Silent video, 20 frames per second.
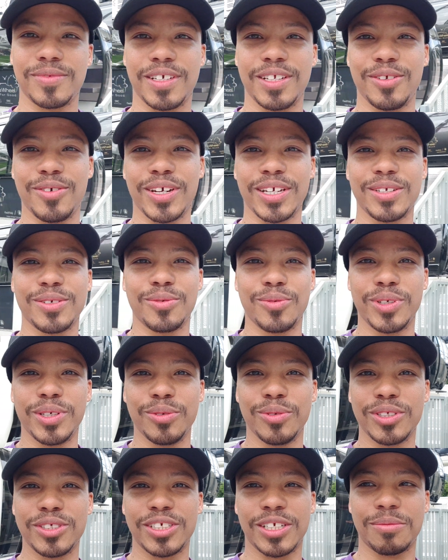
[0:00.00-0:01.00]
Anyway, we
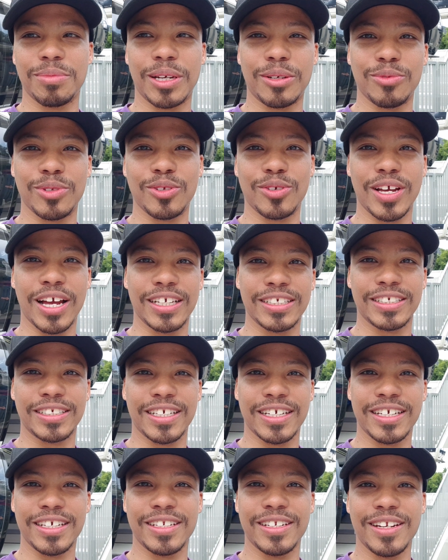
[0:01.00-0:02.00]
will check back with you guys
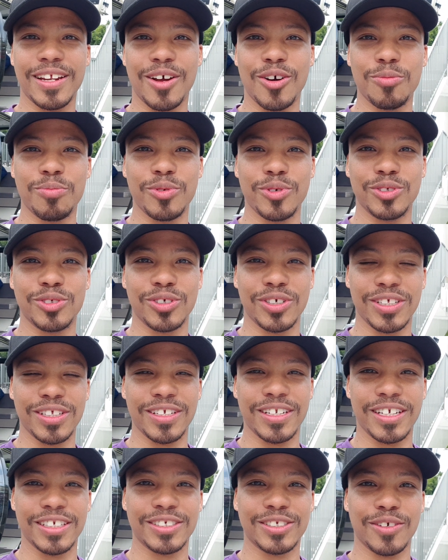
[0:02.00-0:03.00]
again. Hope you enjoy the
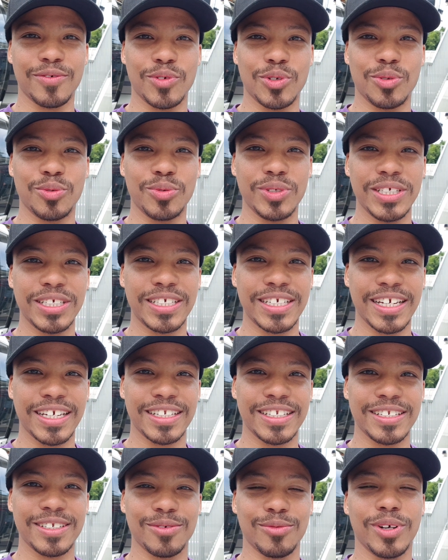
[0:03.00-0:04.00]
rest of your
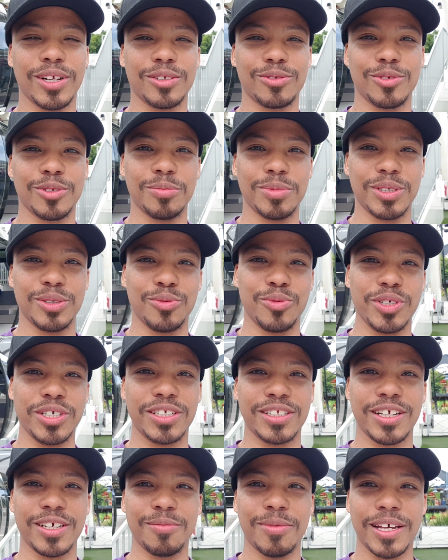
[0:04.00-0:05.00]
weekend. Well, it will be a
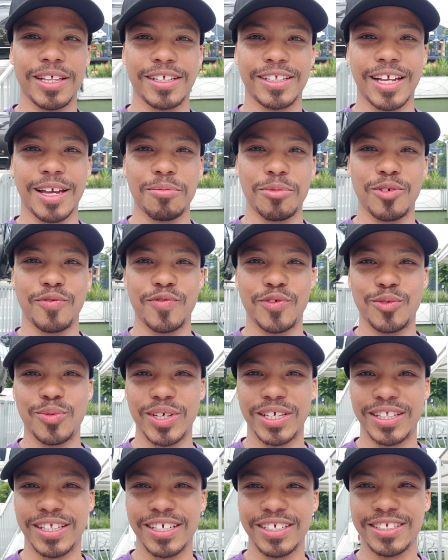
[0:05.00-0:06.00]
weekday by the time you're
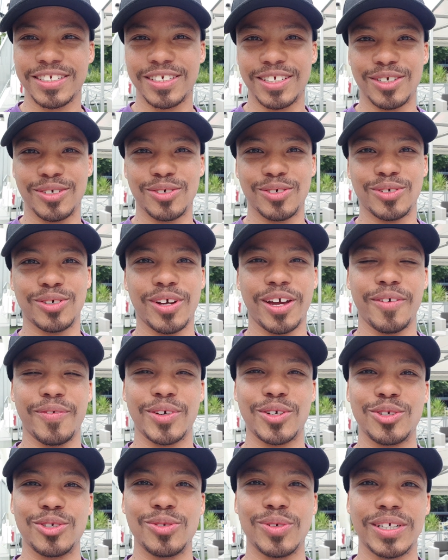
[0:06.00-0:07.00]
viewing this, so have
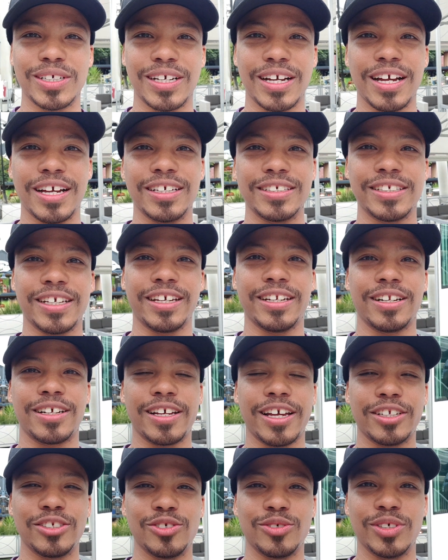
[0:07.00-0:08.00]
a good one, guys, and I'll
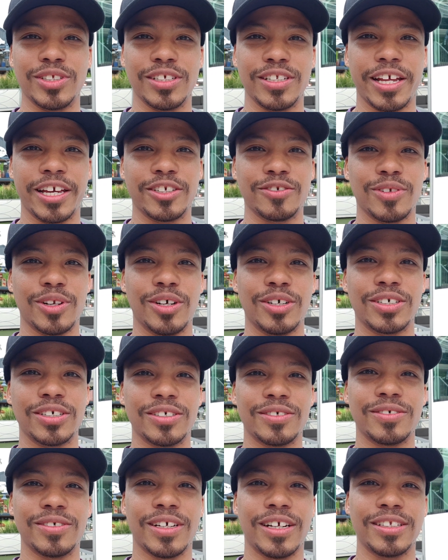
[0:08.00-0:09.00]
catch you in the next vlog.
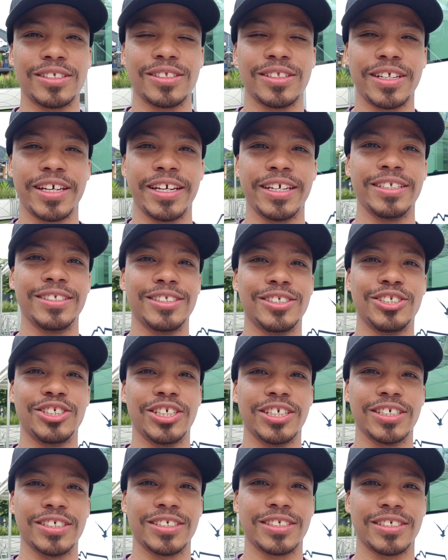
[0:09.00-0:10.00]
Until then,
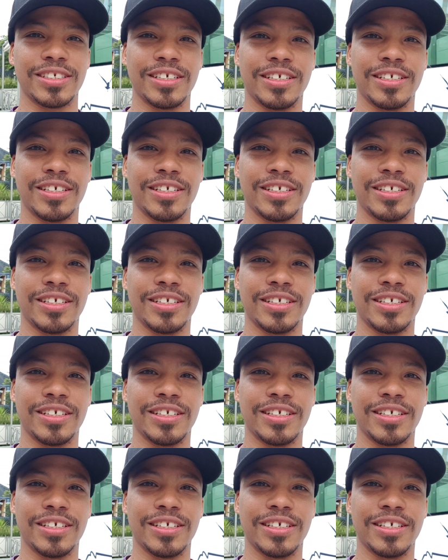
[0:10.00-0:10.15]
cheers.